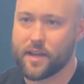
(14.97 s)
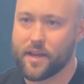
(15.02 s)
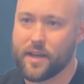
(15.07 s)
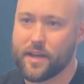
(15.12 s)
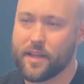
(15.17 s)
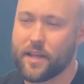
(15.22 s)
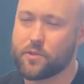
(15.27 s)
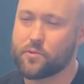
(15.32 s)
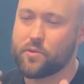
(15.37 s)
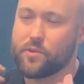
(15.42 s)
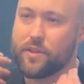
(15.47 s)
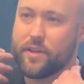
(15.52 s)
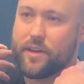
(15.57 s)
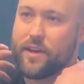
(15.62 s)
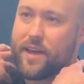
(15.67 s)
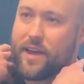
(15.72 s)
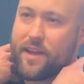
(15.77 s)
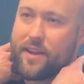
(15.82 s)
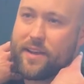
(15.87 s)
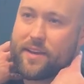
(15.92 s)
That's where the
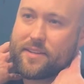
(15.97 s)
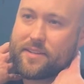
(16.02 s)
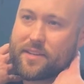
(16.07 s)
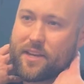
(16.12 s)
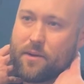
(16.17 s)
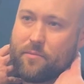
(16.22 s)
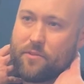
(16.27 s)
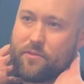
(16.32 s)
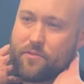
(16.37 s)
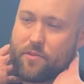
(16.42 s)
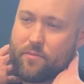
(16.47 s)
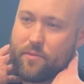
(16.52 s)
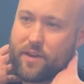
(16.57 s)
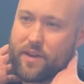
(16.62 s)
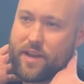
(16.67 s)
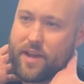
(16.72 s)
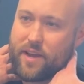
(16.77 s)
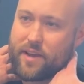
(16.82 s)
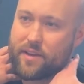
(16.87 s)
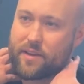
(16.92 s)
headache's coming from the
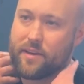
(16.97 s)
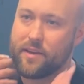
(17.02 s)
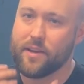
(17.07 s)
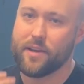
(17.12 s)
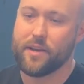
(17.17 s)
neck.